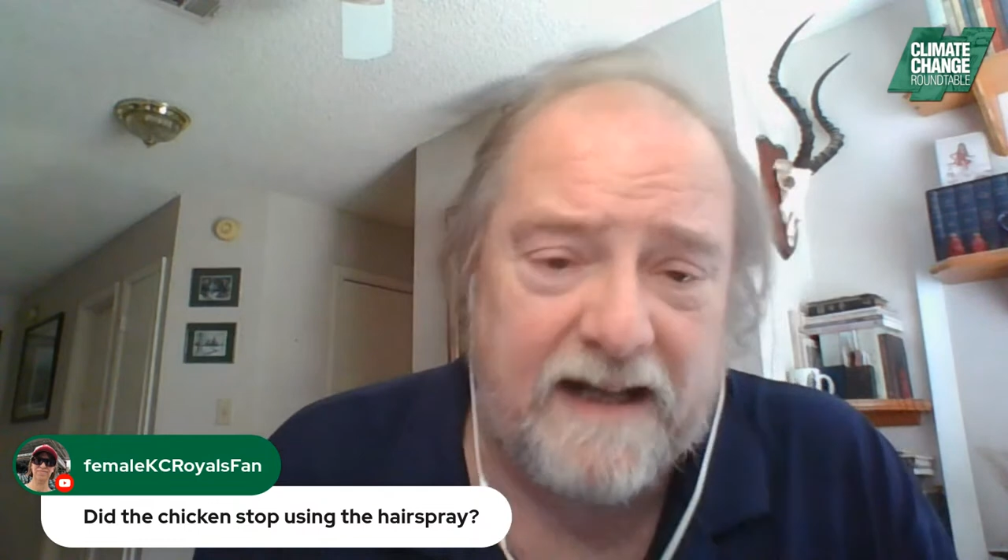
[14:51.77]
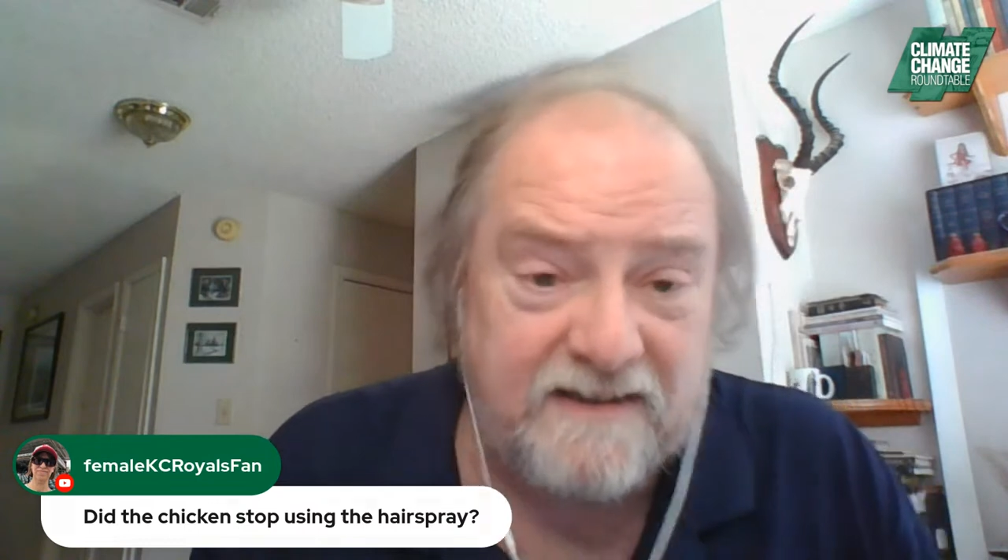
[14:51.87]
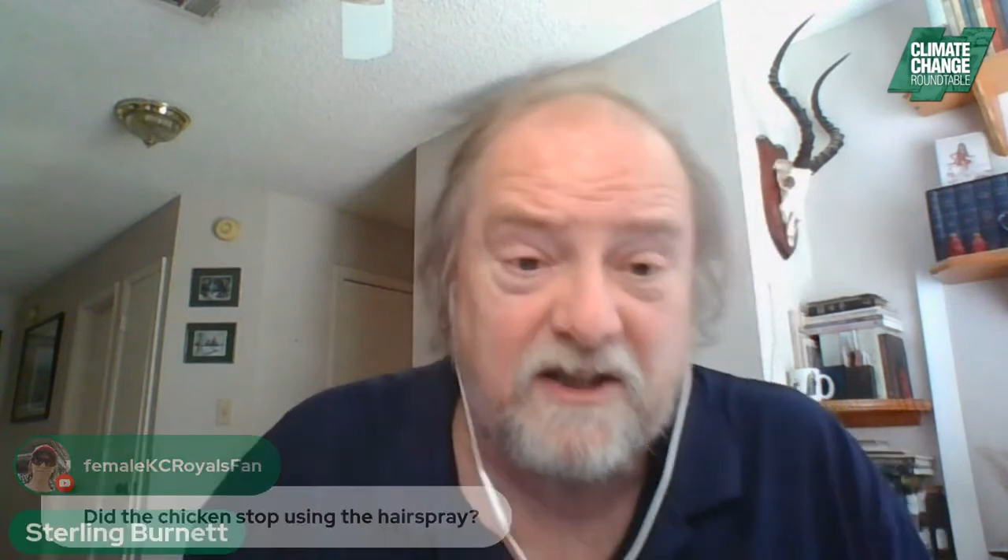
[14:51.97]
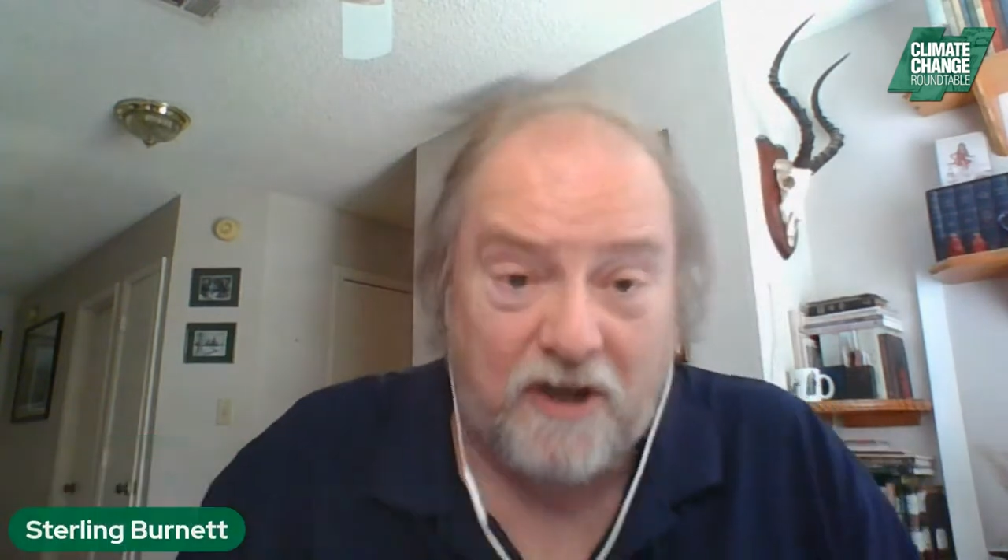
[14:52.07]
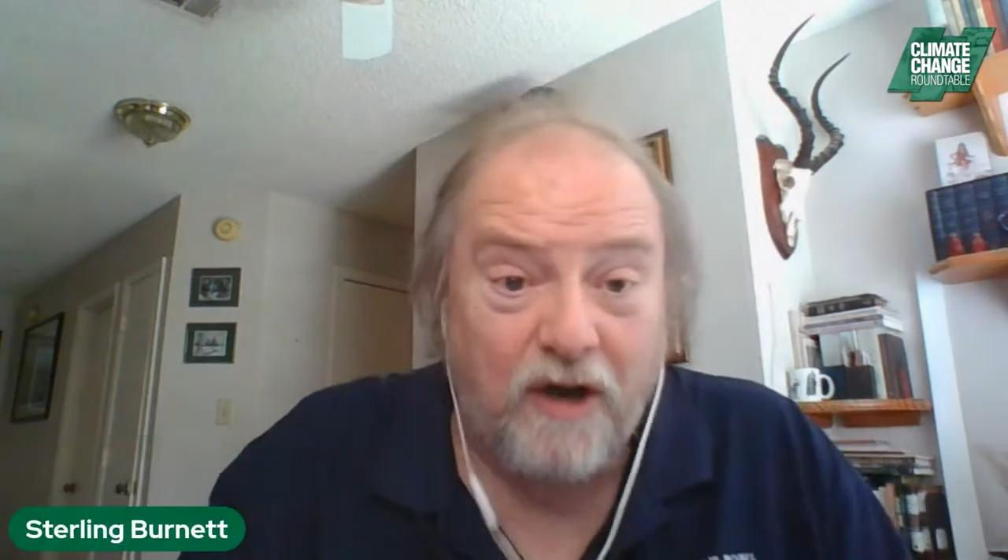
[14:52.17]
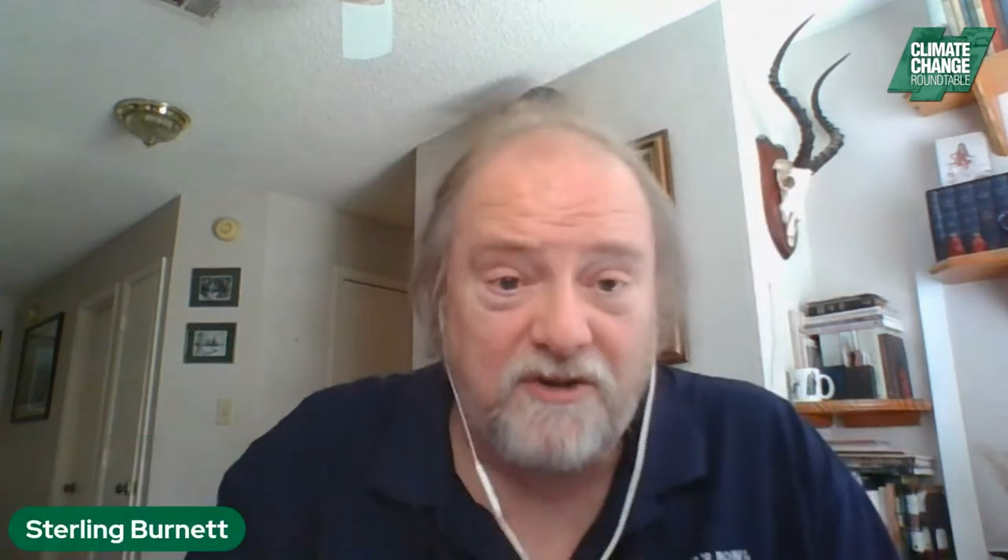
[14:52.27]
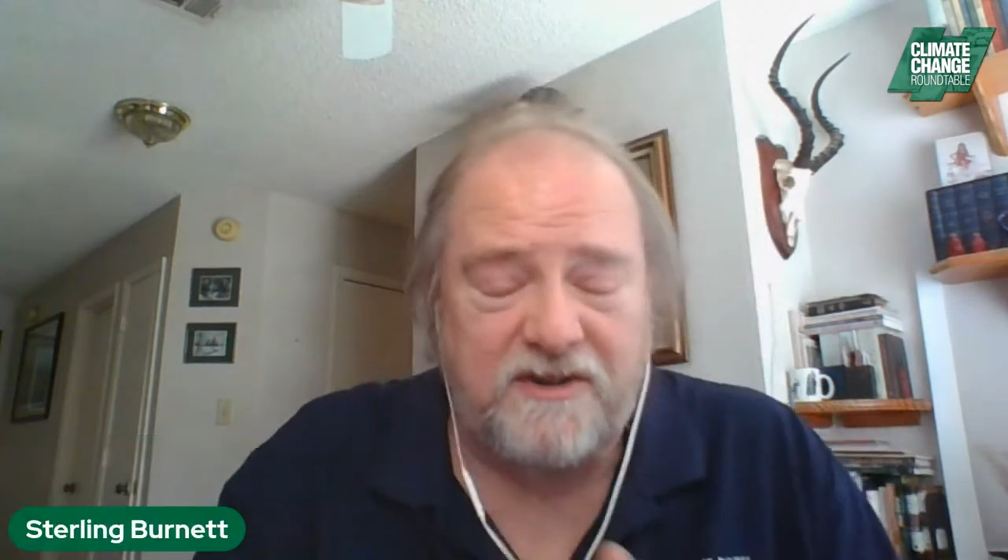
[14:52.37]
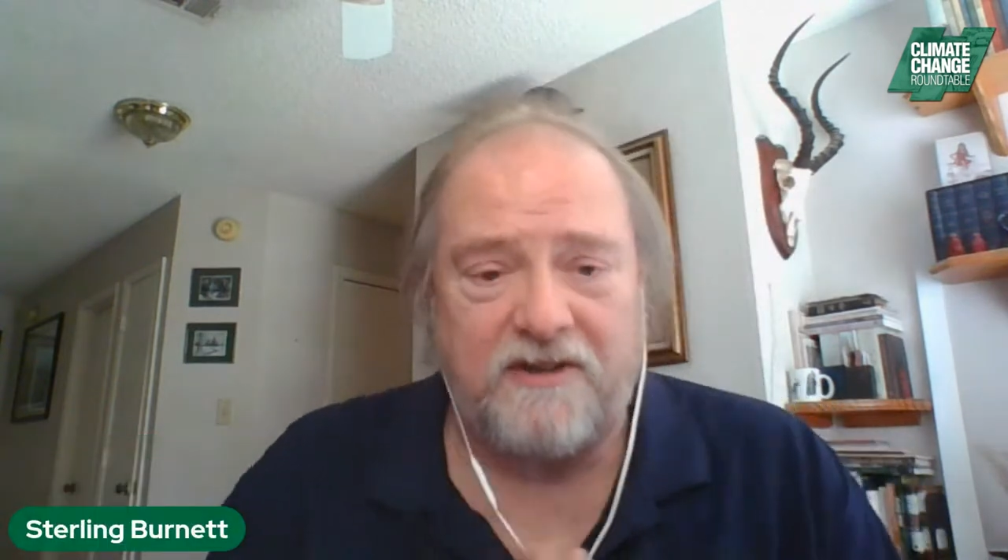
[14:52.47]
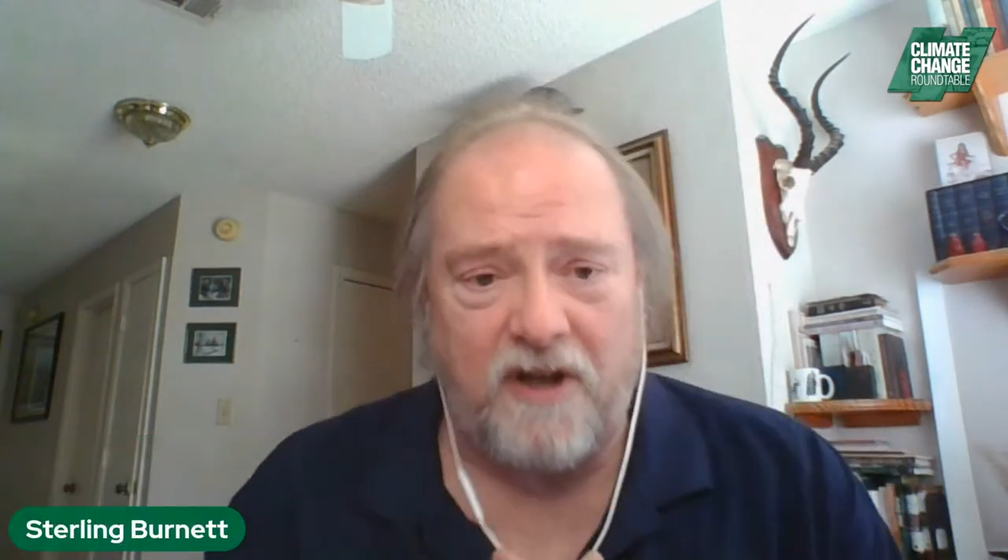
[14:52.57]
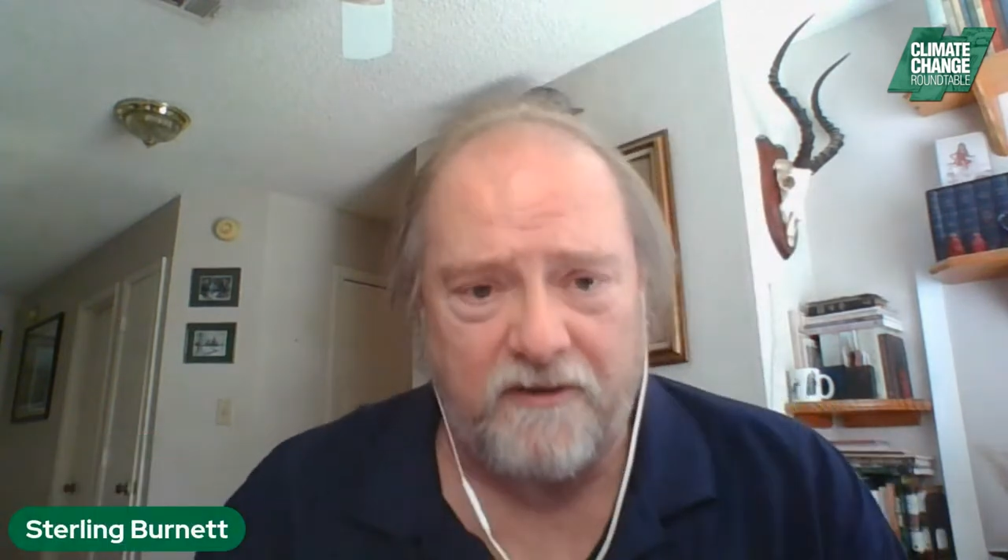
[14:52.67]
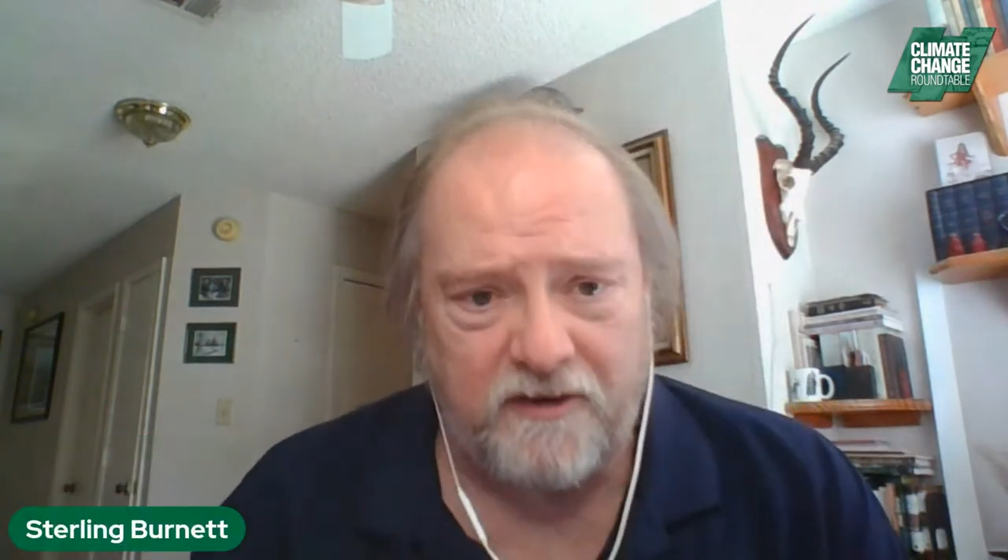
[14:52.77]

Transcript: That's the dose that